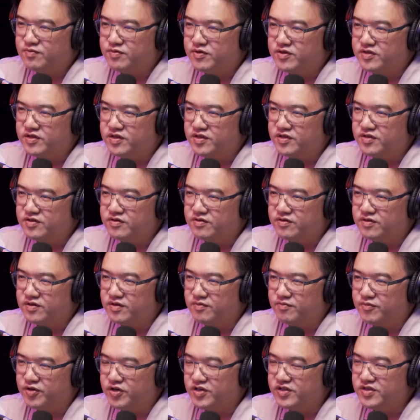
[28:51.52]
presidential
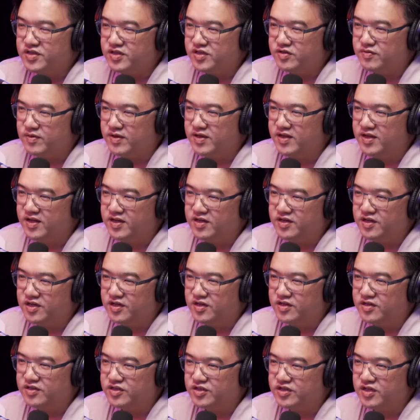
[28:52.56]
because this one
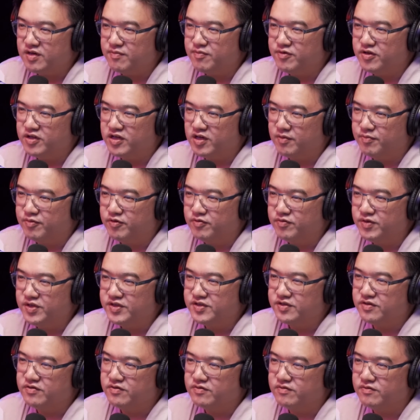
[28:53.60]
that just happened a couple of
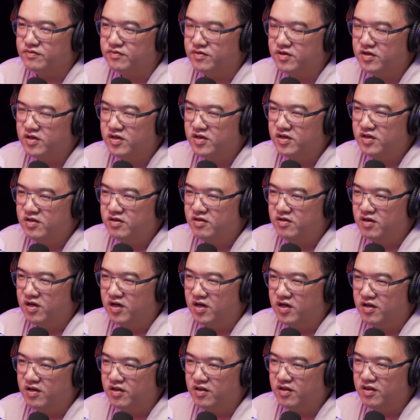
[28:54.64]
weeks ago.
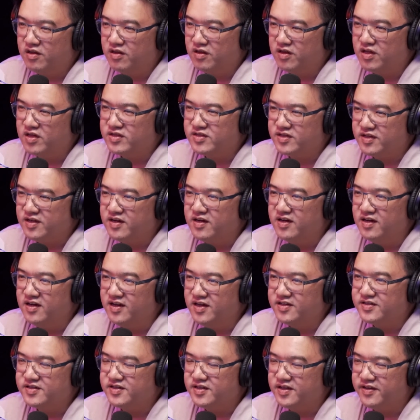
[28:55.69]
That's the
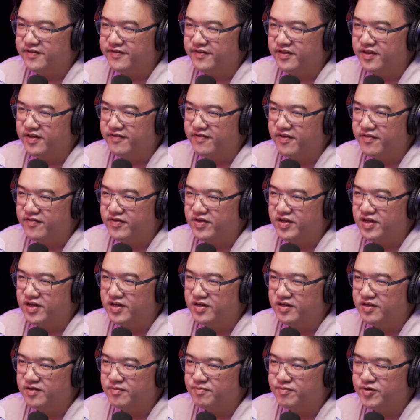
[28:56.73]
earliest that they've ever done
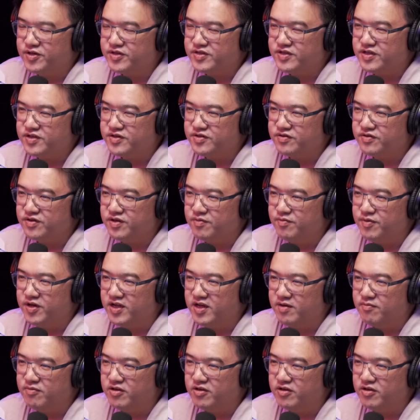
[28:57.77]
a presidential debate, I